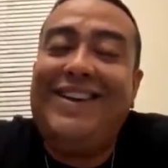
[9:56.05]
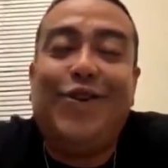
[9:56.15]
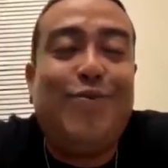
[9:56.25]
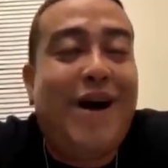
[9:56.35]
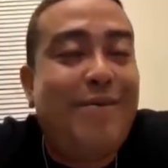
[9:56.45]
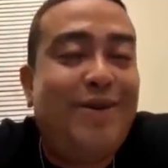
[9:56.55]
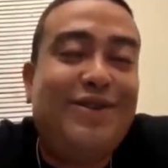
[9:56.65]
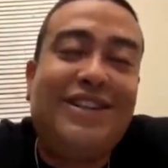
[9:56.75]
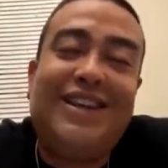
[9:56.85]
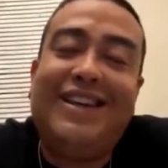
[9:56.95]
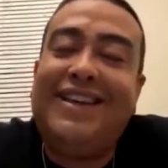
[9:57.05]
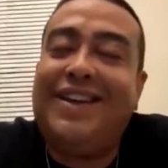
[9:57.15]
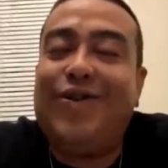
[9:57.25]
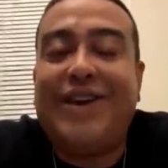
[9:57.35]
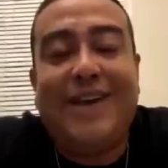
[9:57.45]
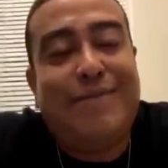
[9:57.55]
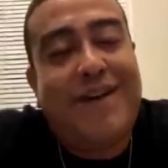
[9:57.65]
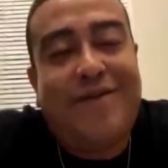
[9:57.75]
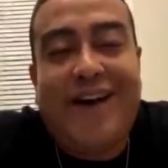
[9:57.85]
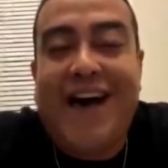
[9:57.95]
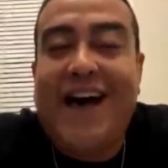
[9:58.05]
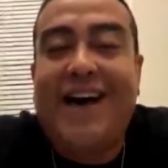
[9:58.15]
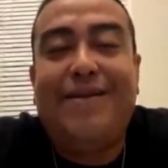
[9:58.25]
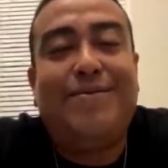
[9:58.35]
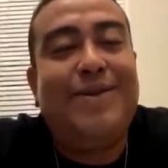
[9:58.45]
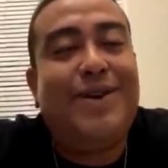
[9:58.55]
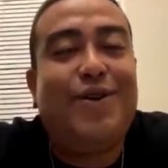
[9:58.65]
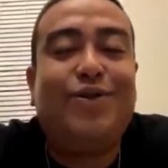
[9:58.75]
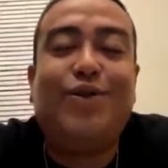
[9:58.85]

do my music, keep my vibe,